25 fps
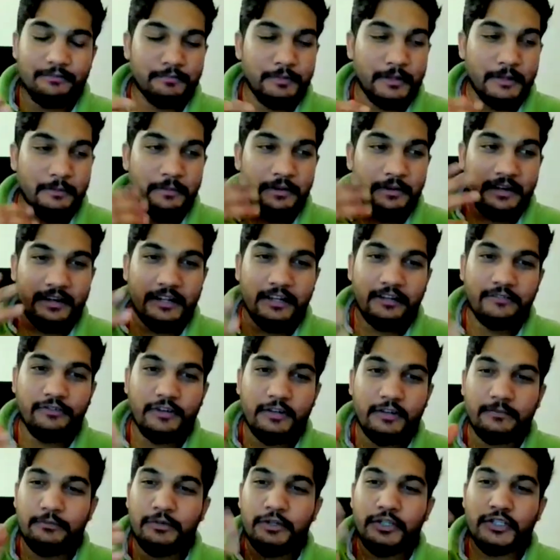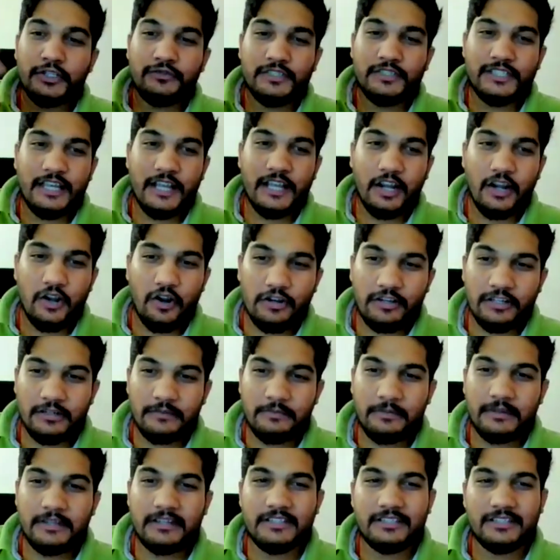people run for books which are not
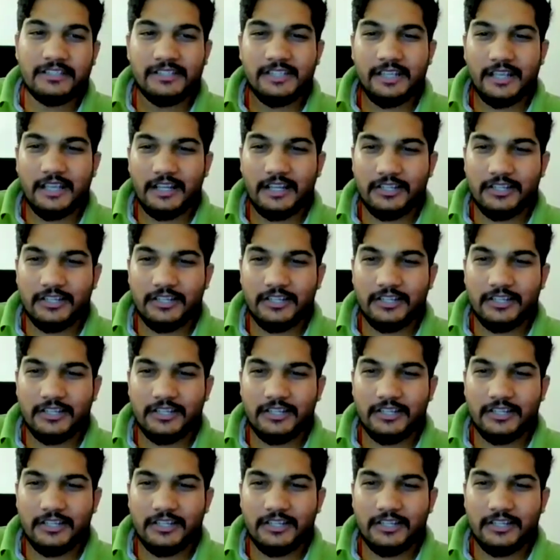in print, C.J.